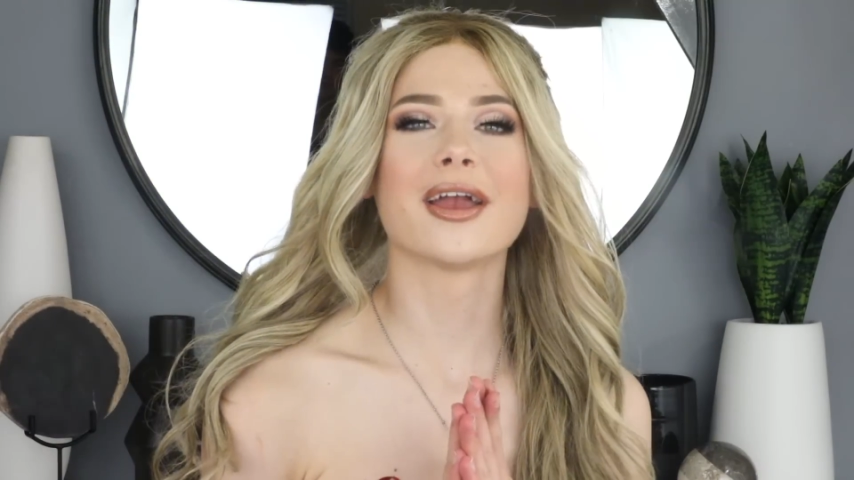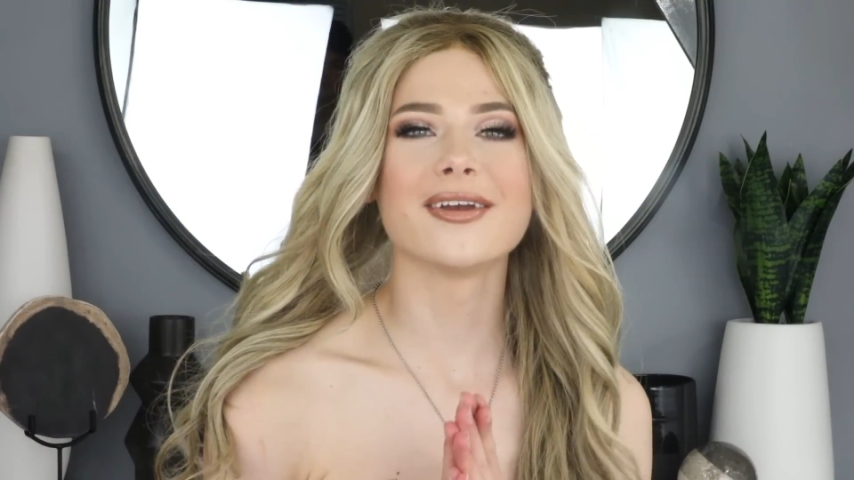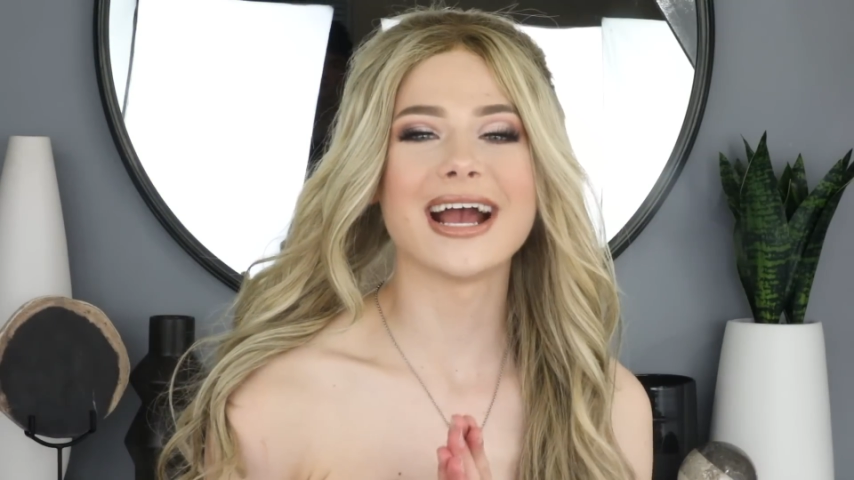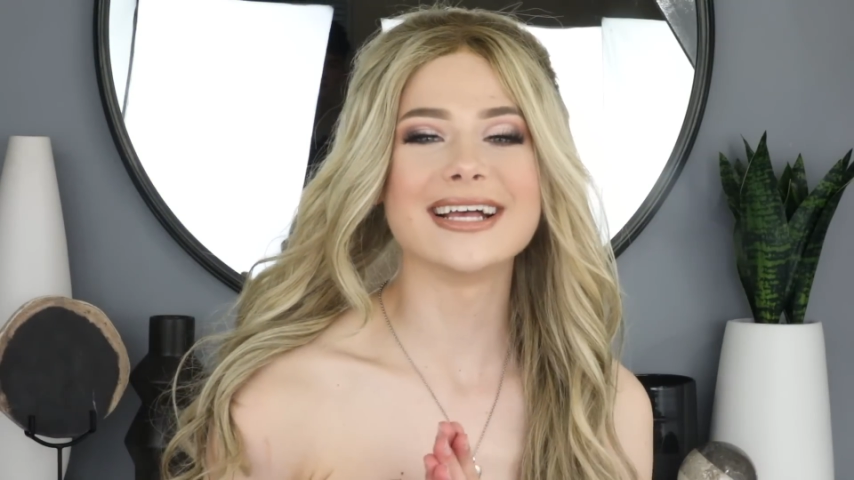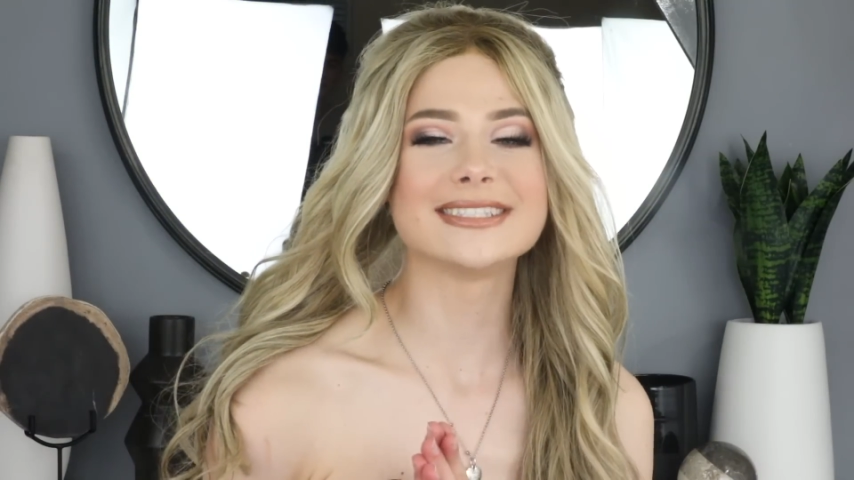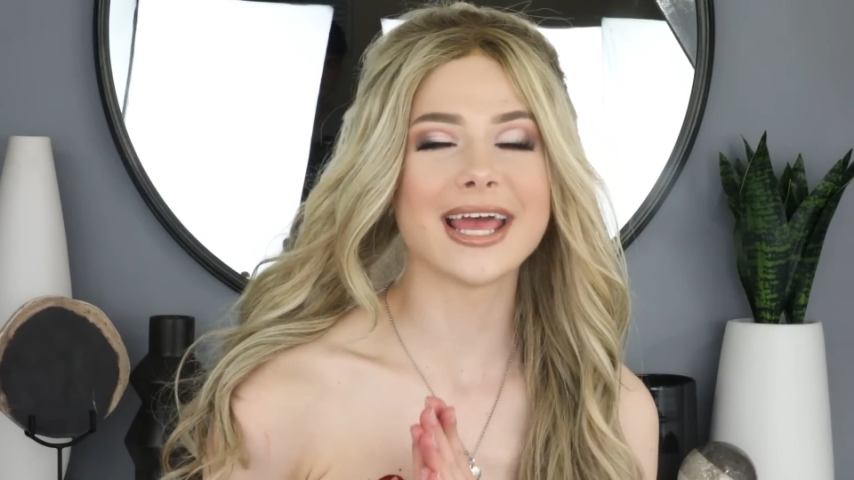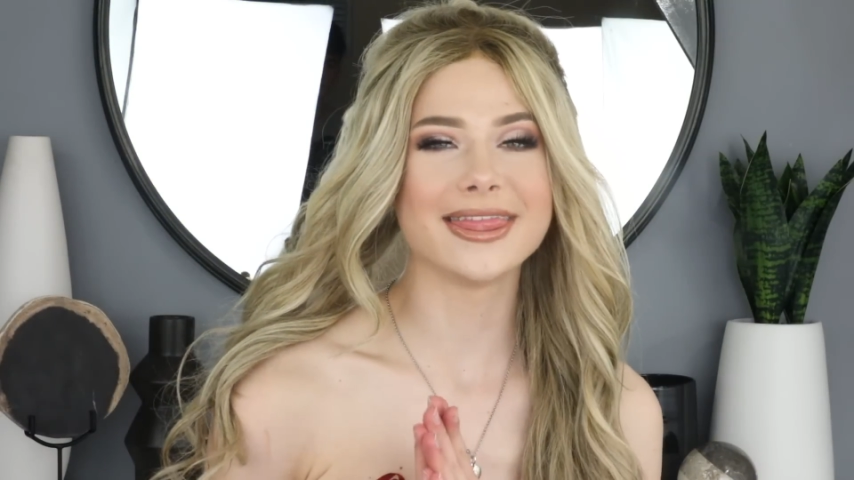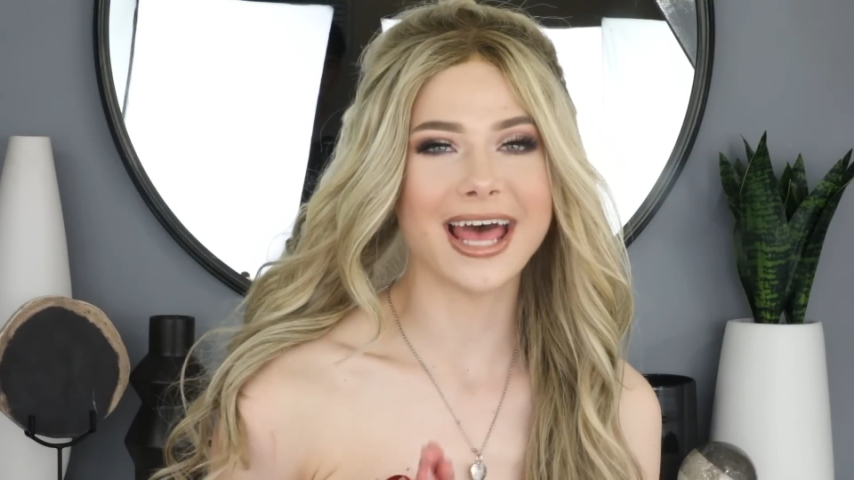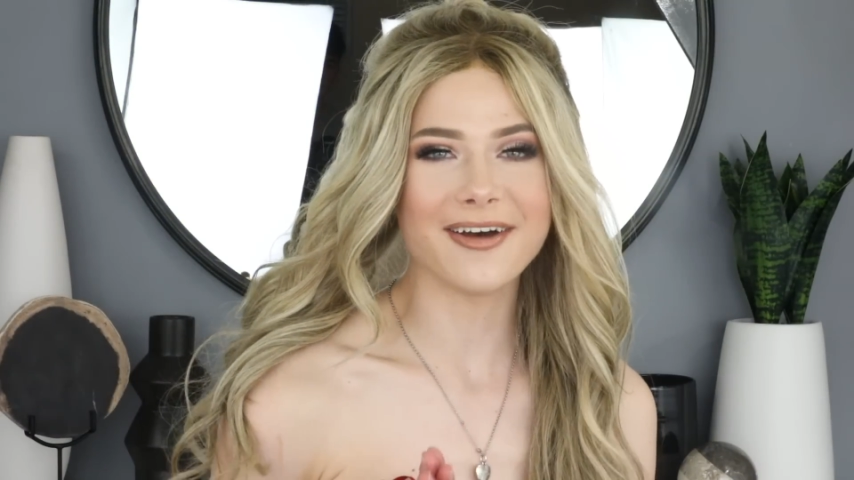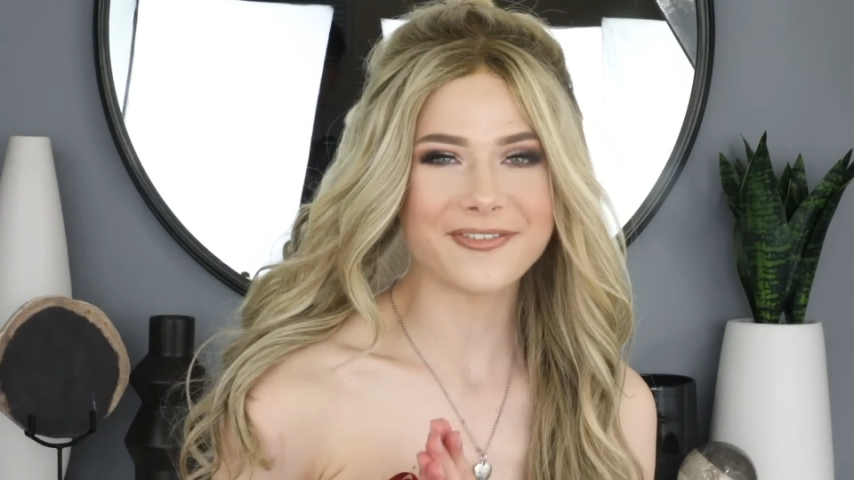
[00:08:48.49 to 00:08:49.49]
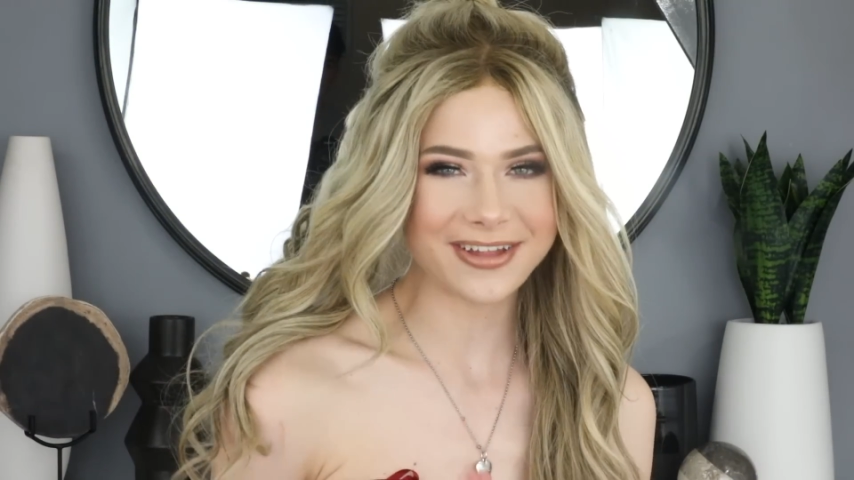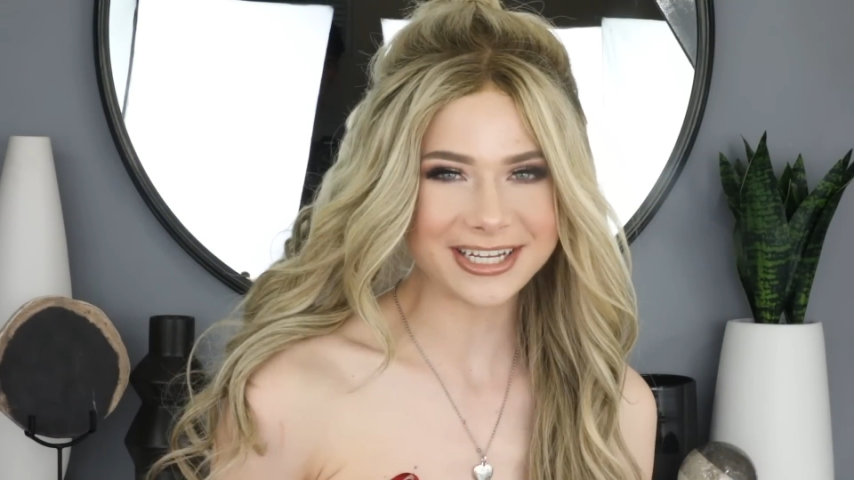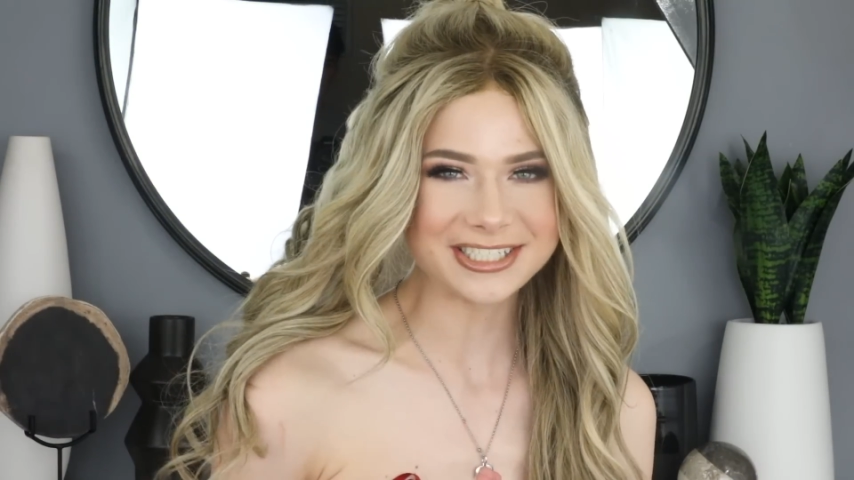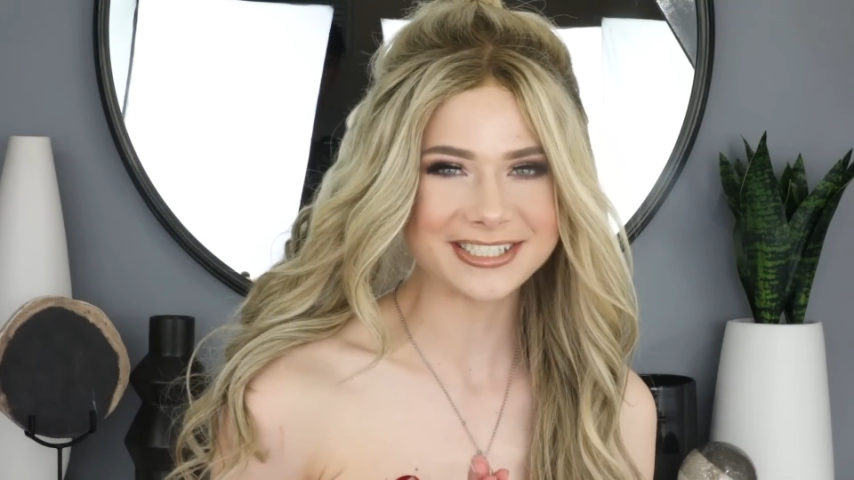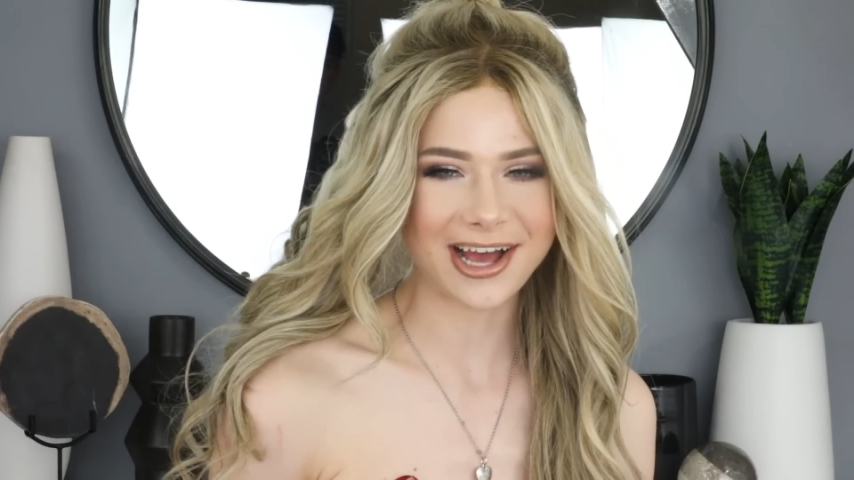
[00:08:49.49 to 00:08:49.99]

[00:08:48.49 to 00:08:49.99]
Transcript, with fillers: you guys, and that finishes